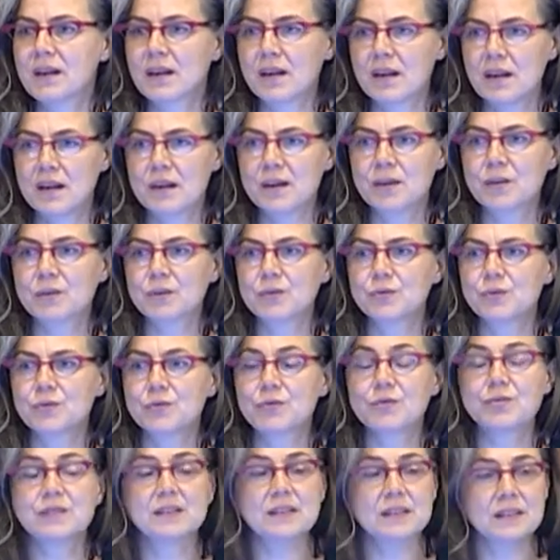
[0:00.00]
how
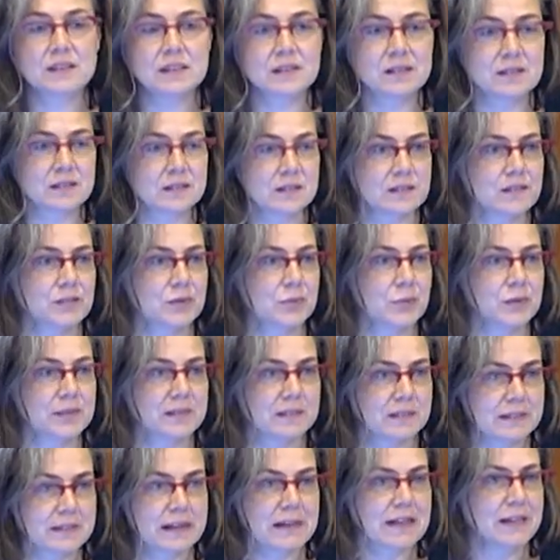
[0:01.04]
to deal
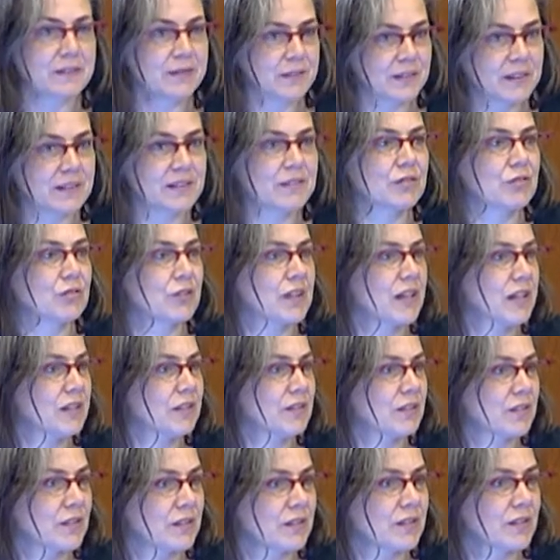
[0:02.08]
with the living
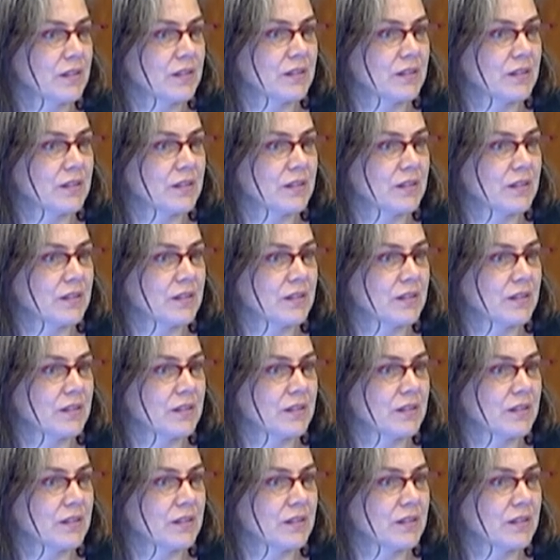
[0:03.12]
together